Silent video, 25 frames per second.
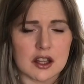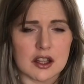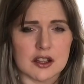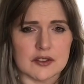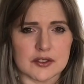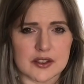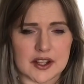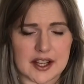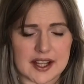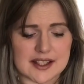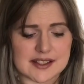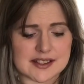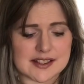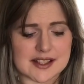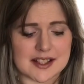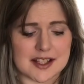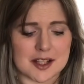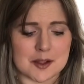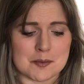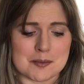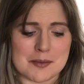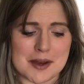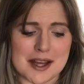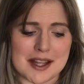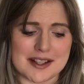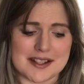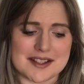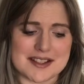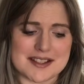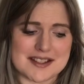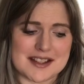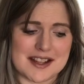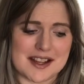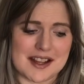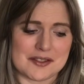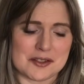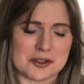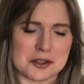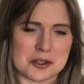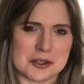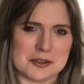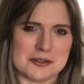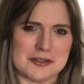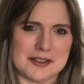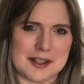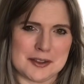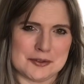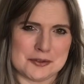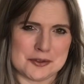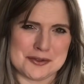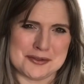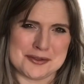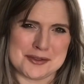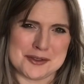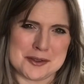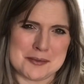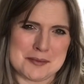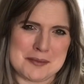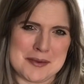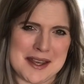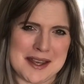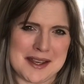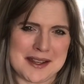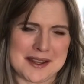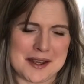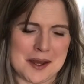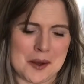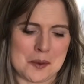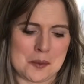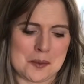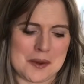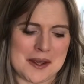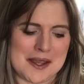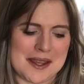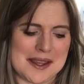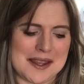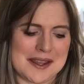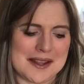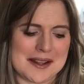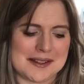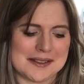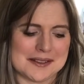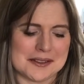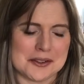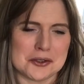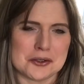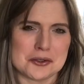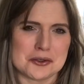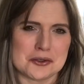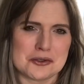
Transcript: for it, and I managed to have enough left over to make a wee like